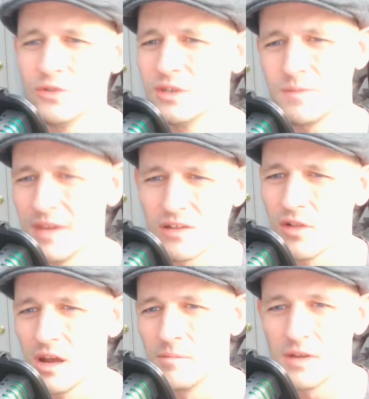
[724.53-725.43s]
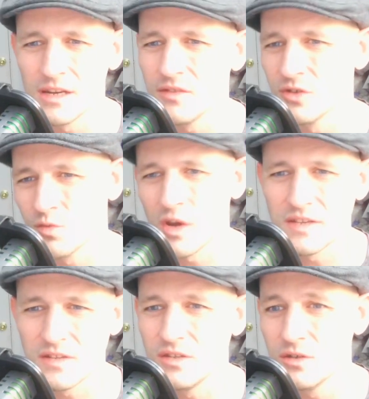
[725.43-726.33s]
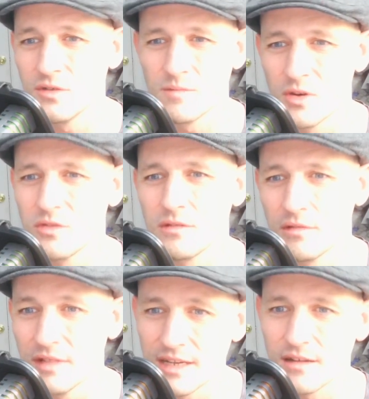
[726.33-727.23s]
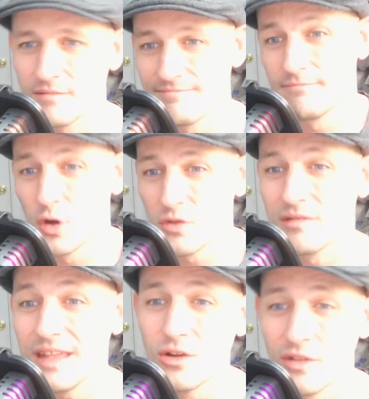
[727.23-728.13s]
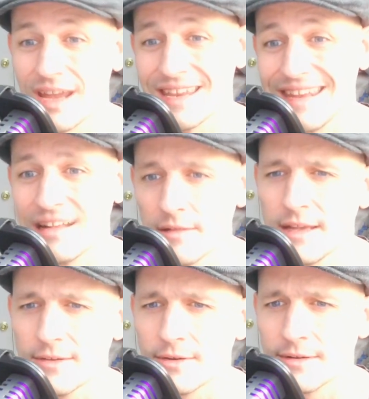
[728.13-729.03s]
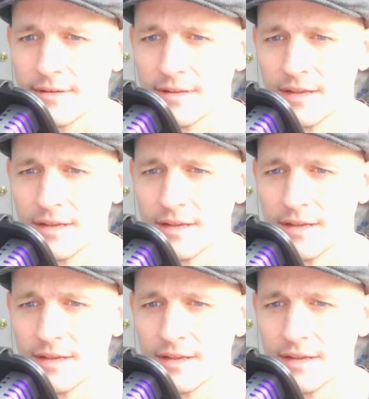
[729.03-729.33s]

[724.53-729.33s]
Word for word: is make a lot of money, there's ways to do it, both both legal and illegal.